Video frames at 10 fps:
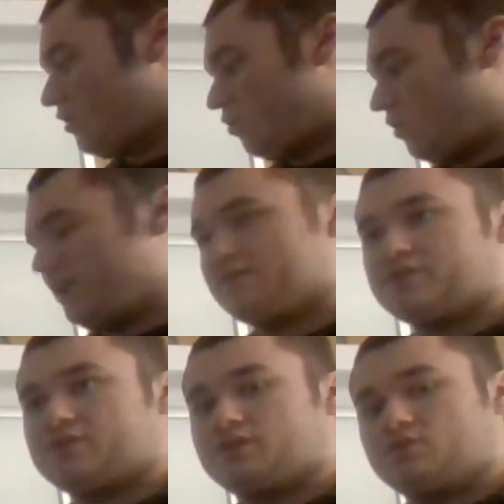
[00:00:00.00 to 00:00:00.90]

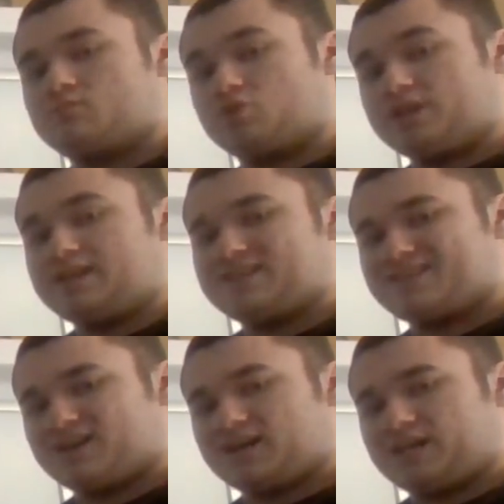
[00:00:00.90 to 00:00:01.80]
whatever you put
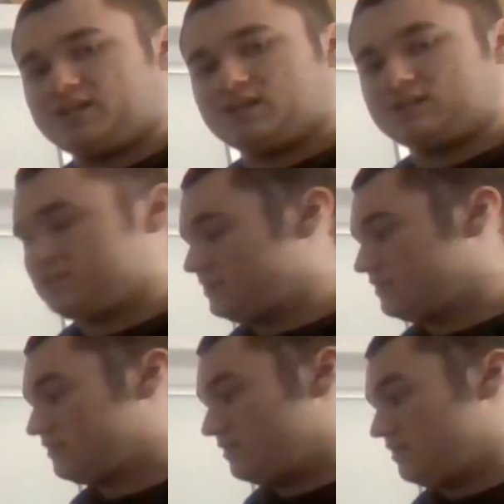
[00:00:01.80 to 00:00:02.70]
inside
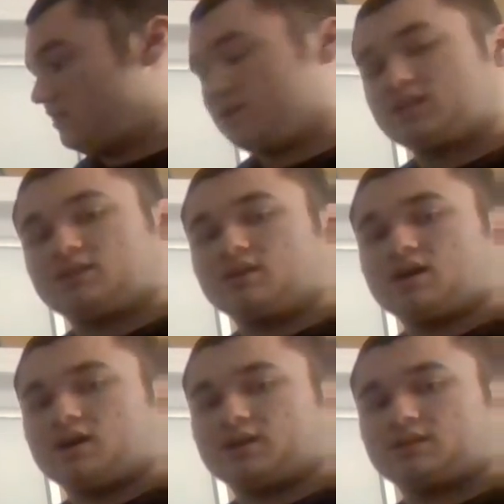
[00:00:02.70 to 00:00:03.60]

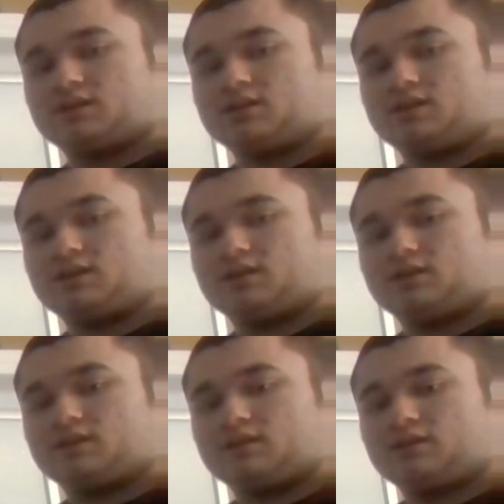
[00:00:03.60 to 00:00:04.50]
can
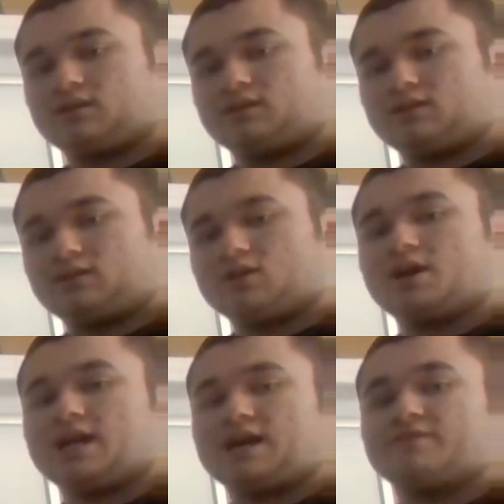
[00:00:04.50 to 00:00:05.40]

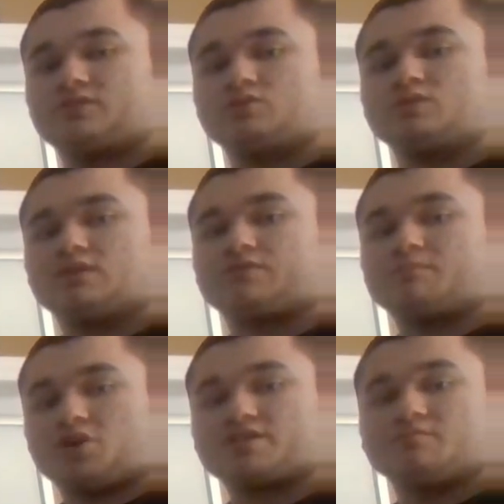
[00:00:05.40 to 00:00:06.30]
not have two different
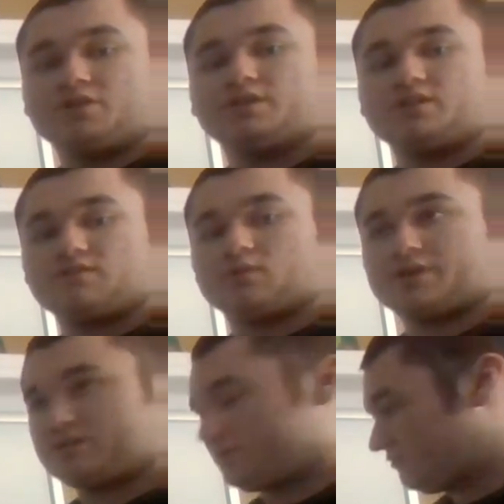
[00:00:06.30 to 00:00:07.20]
possibilities for it.